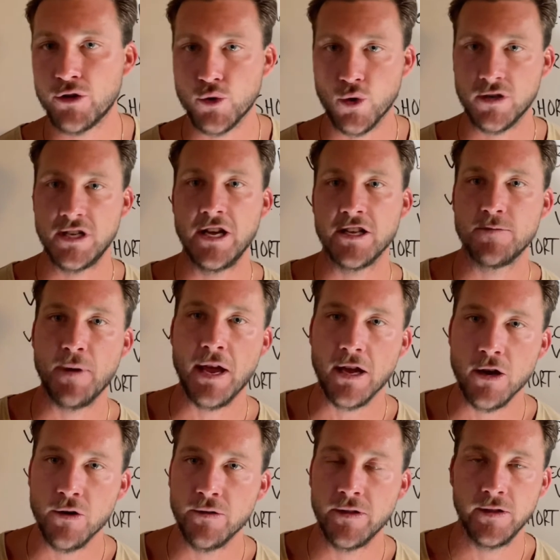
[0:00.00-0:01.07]
short sale is bank
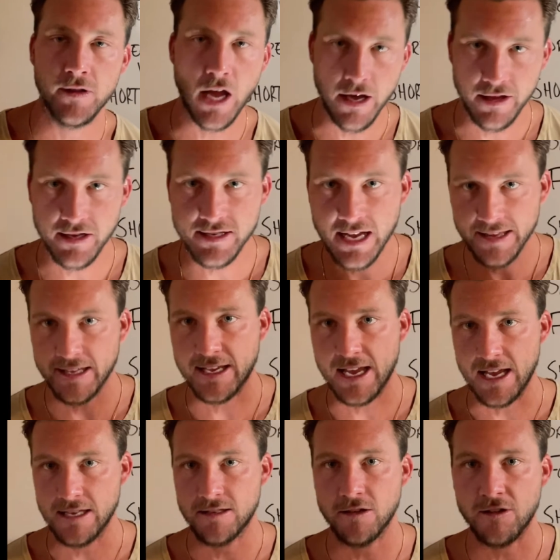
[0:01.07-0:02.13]
owned. No, that's not the
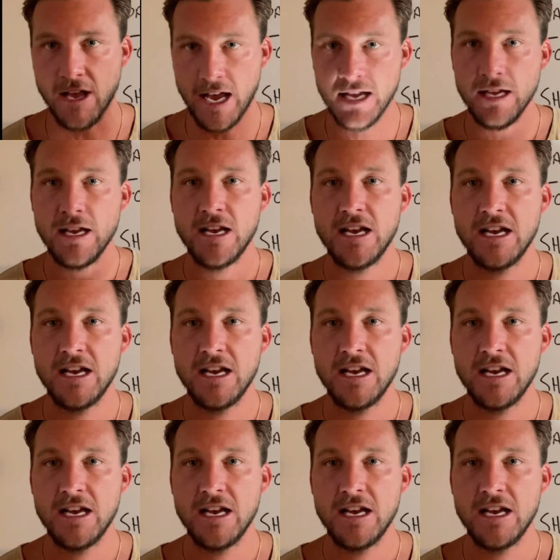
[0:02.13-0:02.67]
case, okay?